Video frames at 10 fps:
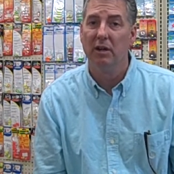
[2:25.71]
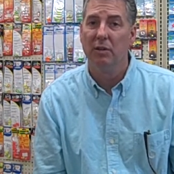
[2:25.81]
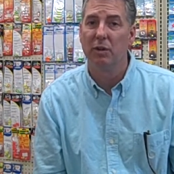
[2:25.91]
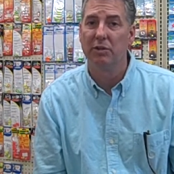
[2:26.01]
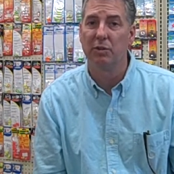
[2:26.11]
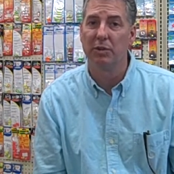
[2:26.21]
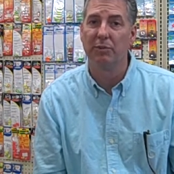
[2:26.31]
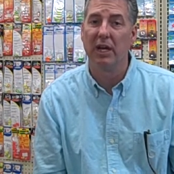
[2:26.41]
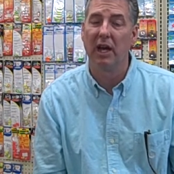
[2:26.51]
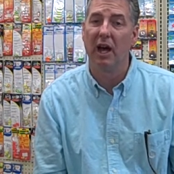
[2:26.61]
which would
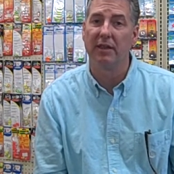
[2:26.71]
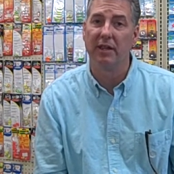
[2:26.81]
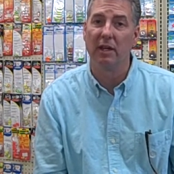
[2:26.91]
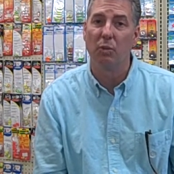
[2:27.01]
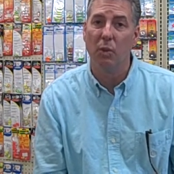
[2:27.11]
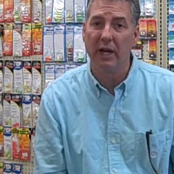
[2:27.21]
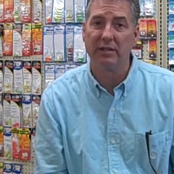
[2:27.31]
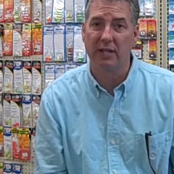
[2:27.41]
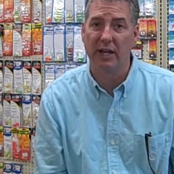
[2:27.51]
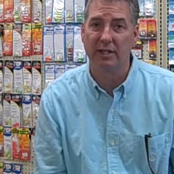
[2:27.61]
be on the west
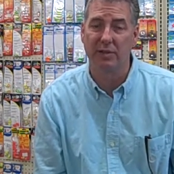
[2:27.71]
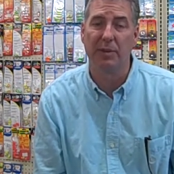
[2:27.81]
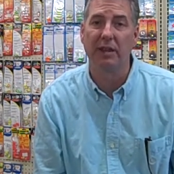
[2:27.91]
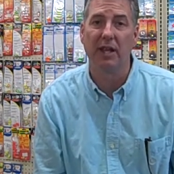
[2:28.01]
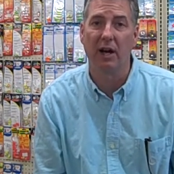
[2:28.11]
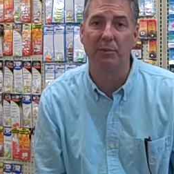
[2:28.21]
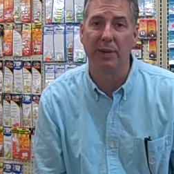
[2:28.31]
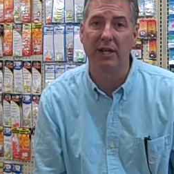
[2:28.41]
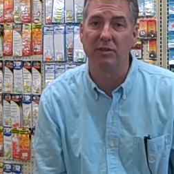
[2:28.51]
side of Smithtown Bay,